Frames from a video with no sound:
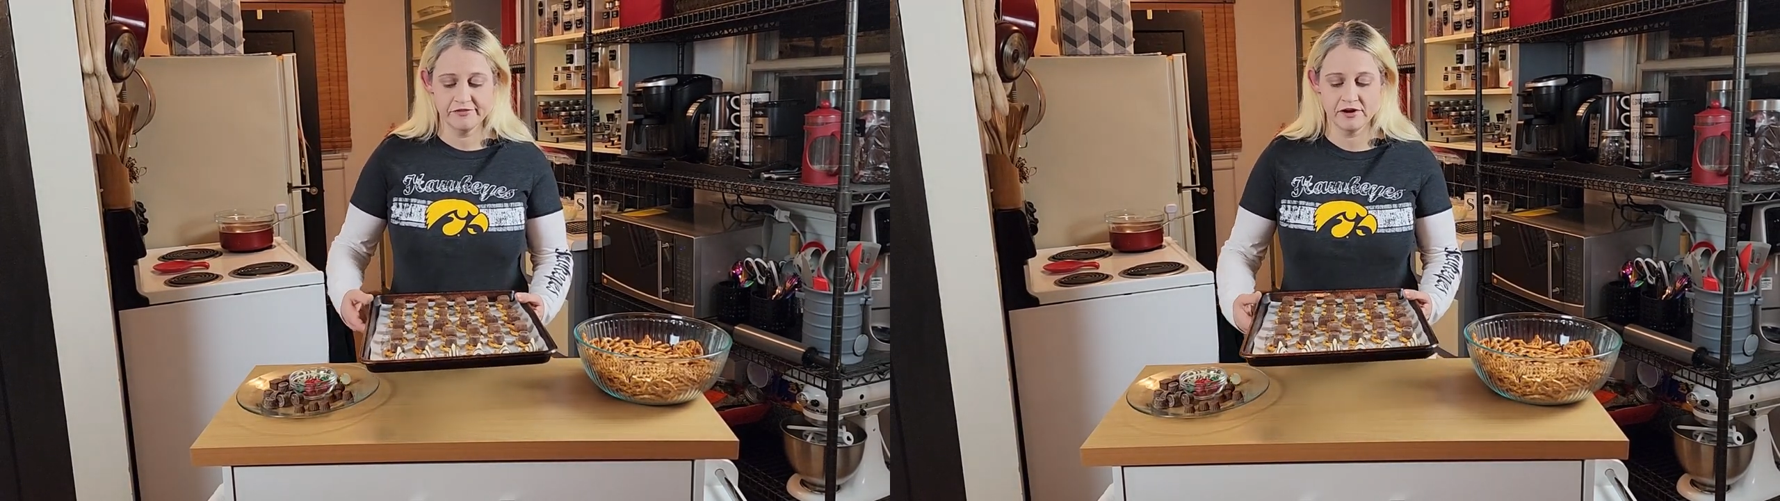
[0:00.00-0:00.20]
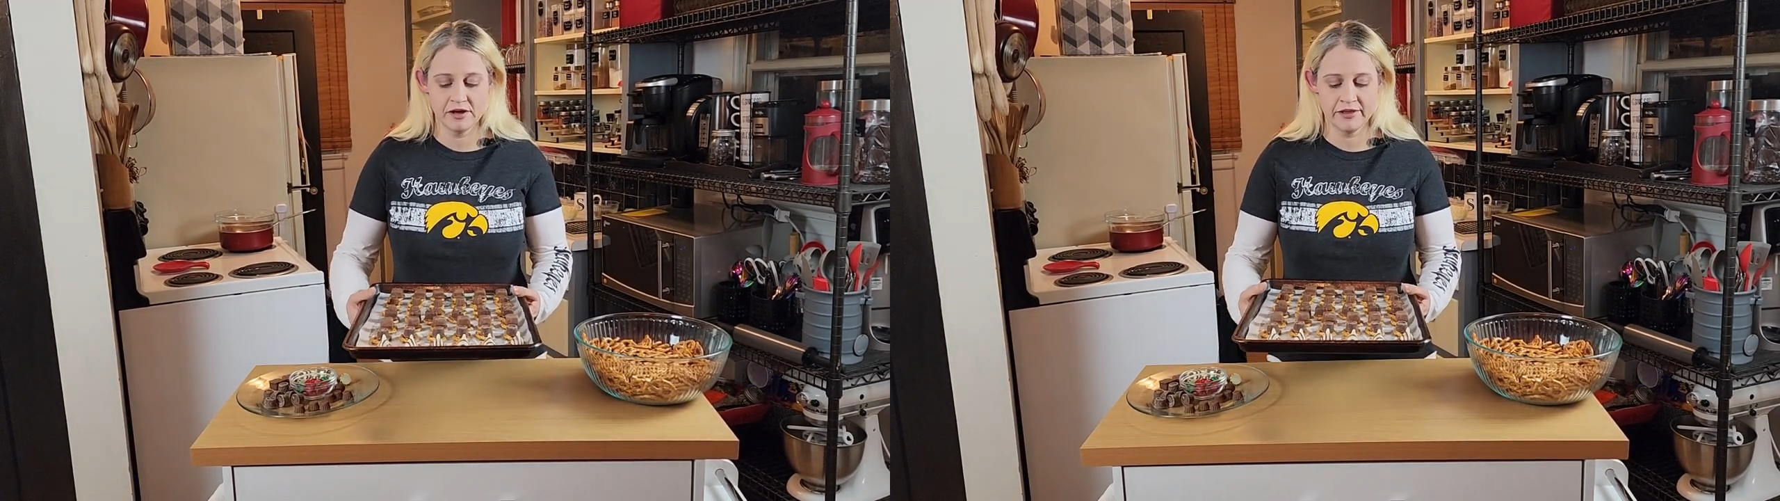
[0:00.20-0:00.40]

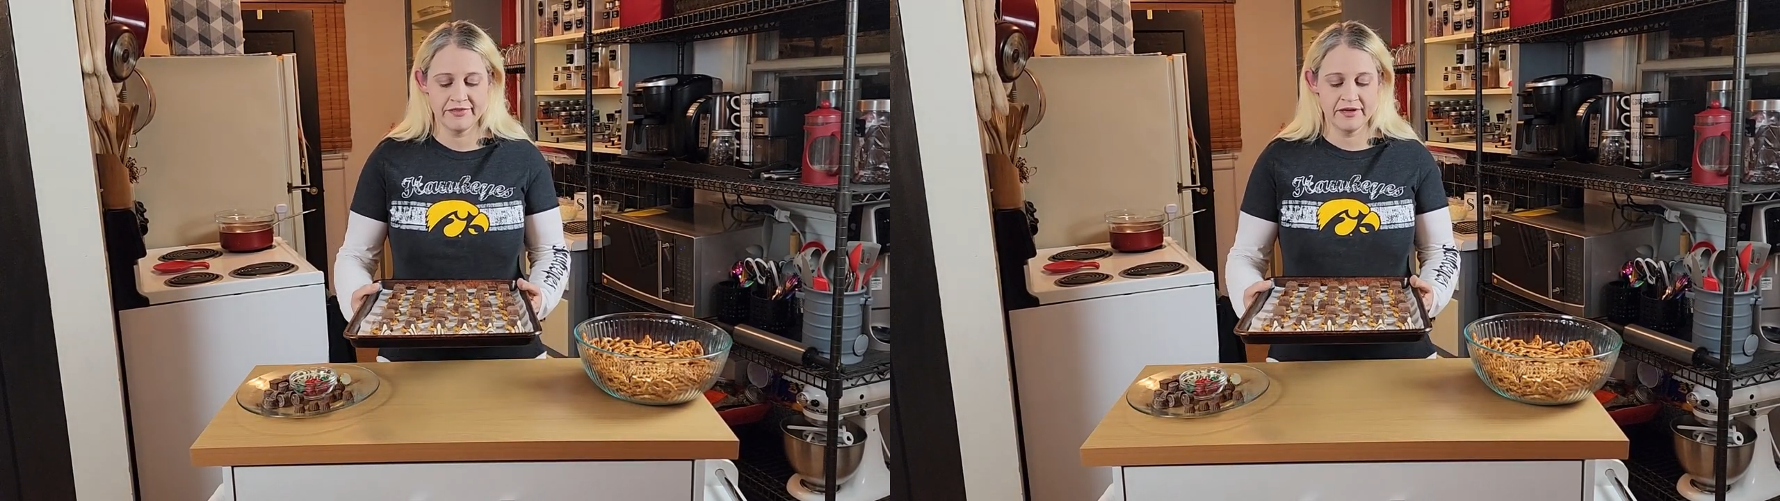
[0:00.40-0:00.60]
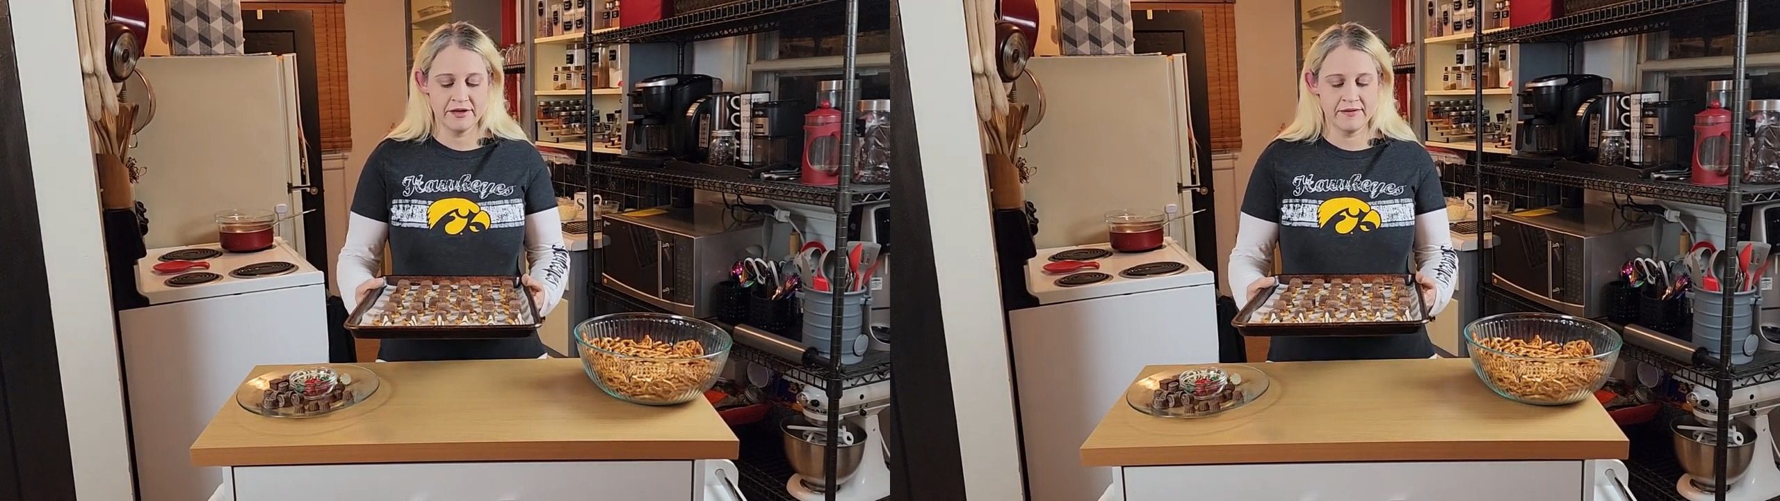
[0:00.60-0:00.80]

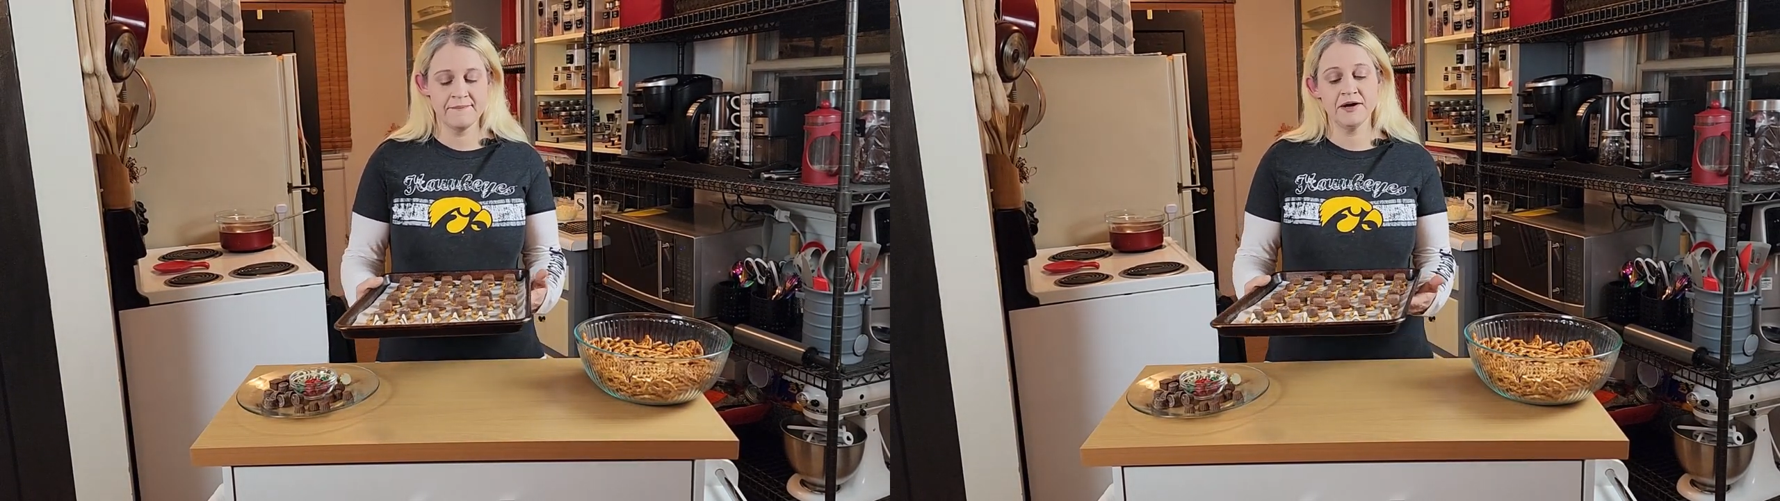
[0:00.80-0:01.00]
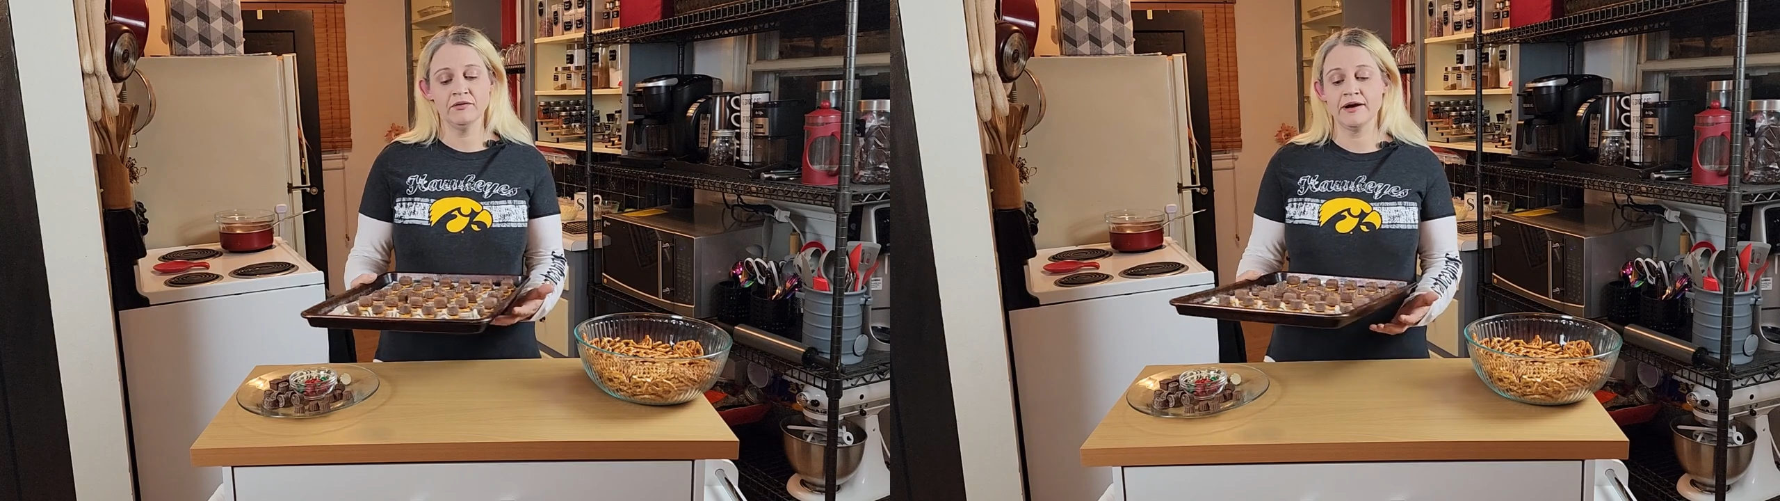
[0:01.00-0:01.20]
on the
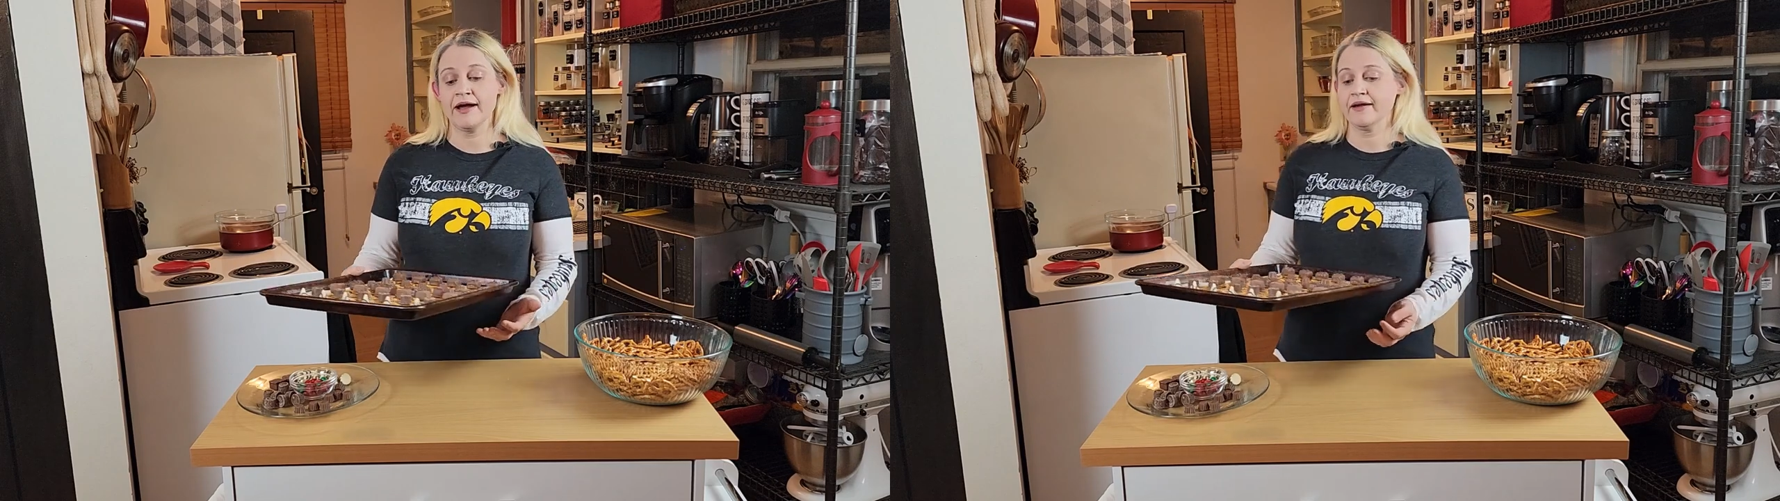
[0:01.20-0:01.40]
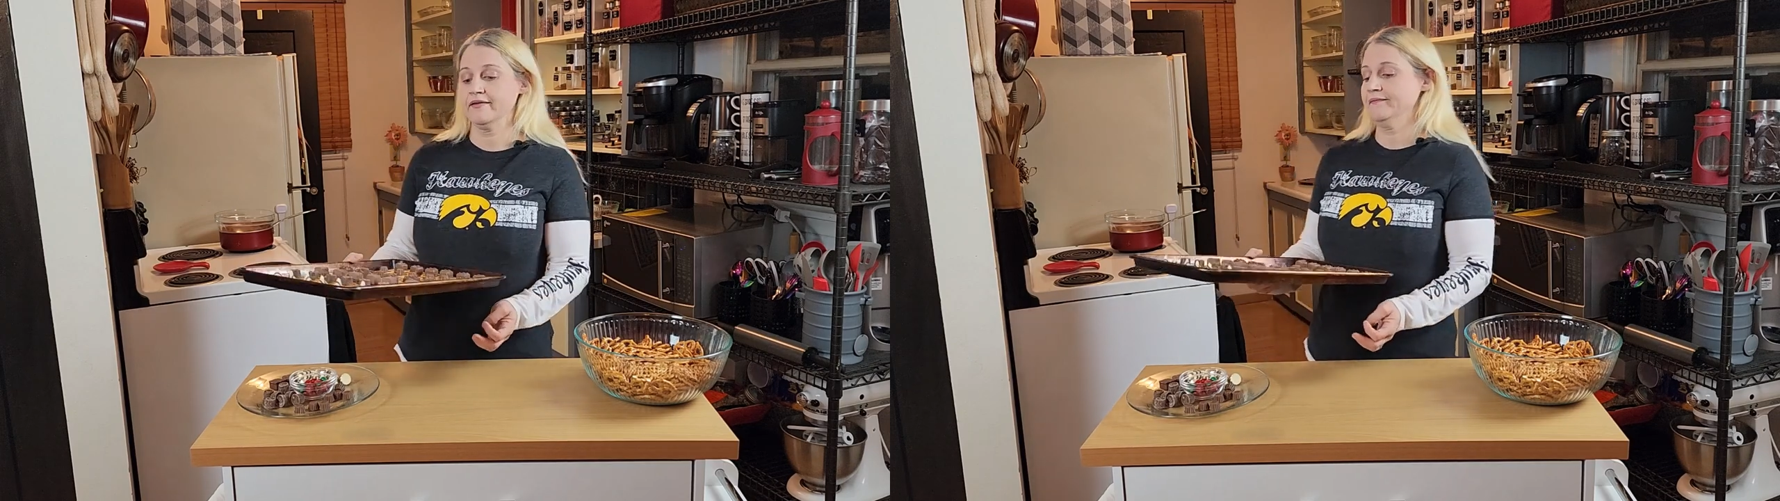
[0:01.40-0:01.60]
middle rack.